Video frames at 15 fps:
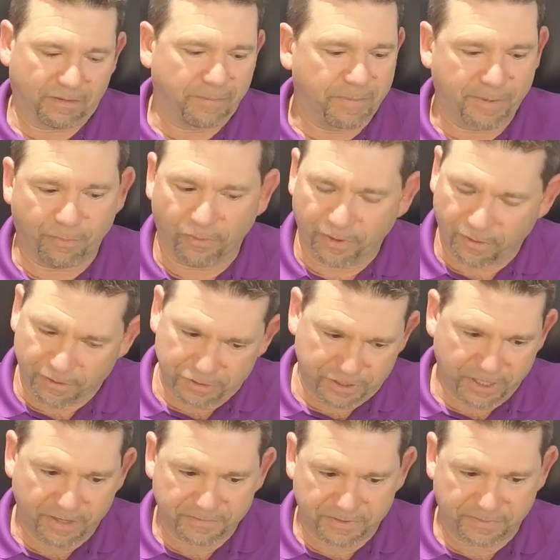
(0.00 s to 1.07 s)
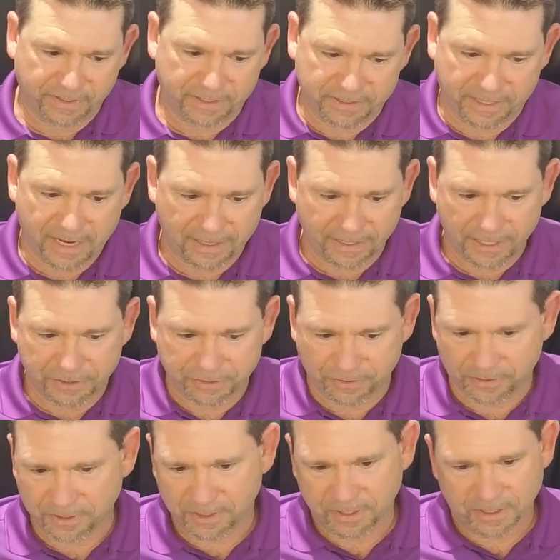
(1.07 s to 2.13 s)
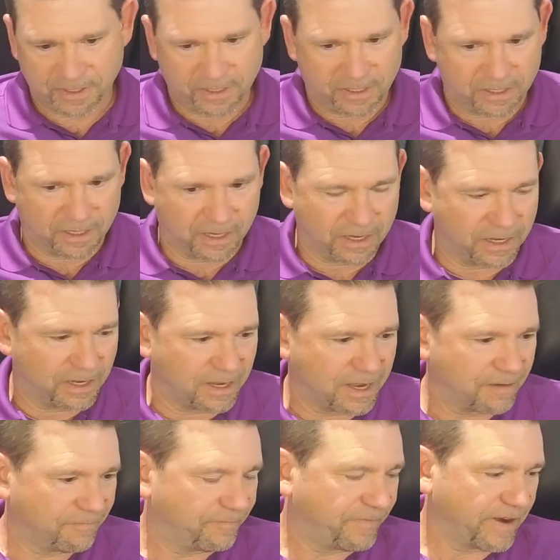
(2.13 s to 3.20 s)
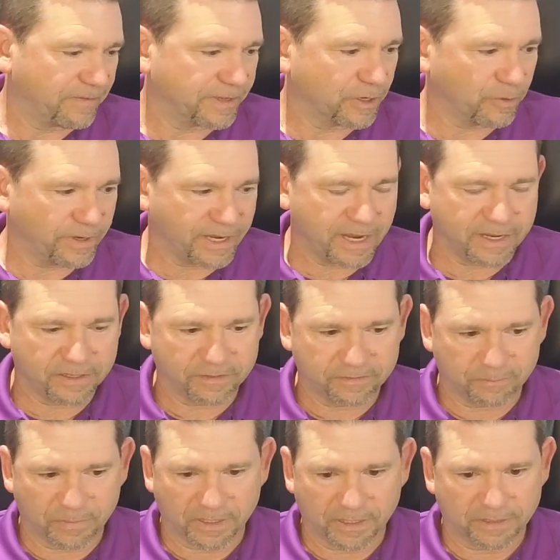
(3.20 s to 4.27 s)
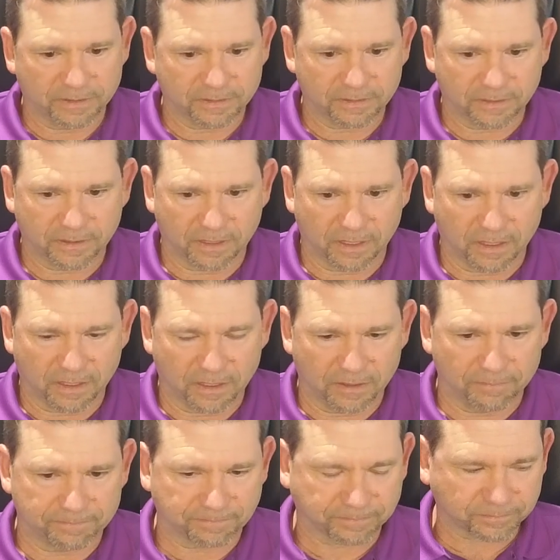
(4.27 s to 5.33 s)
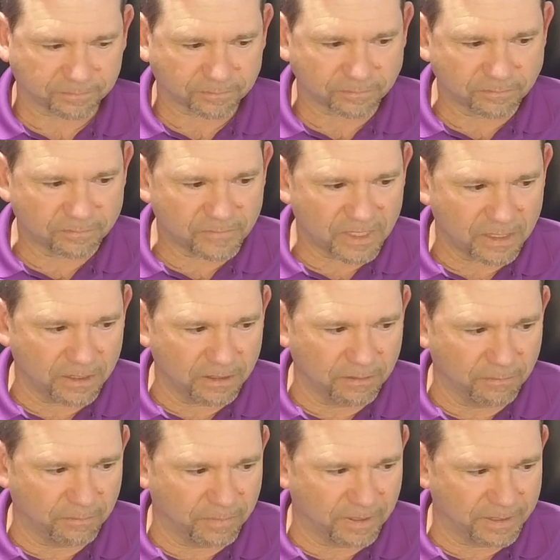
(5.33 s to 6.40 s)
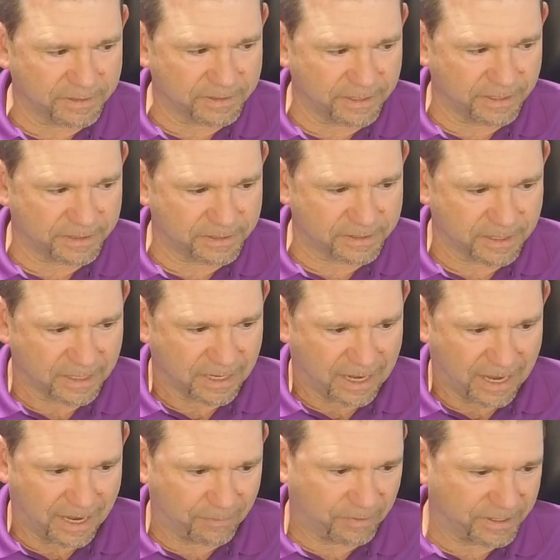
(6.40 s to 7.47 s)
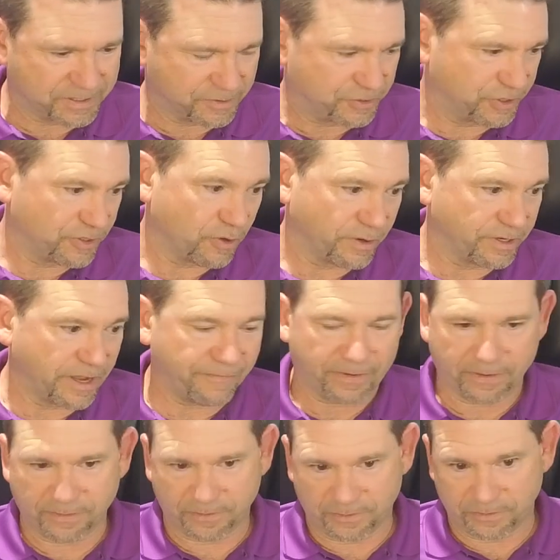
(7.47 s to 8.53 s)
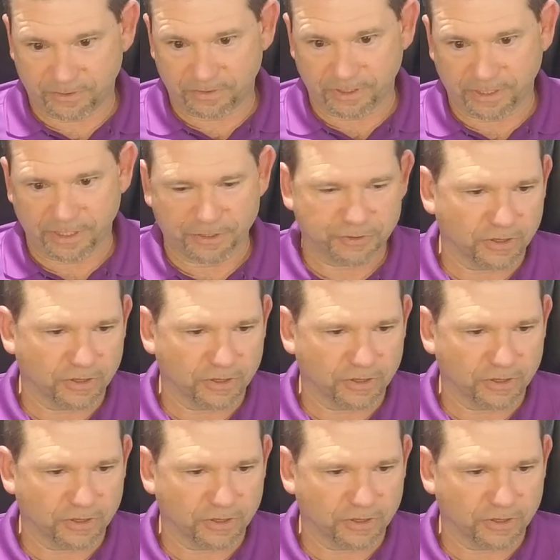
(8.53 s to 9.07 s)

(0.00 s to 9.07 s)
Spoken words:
love people that are chefs and things of that nature. I'm fairly creative, but I'm blessed to just know enough to get in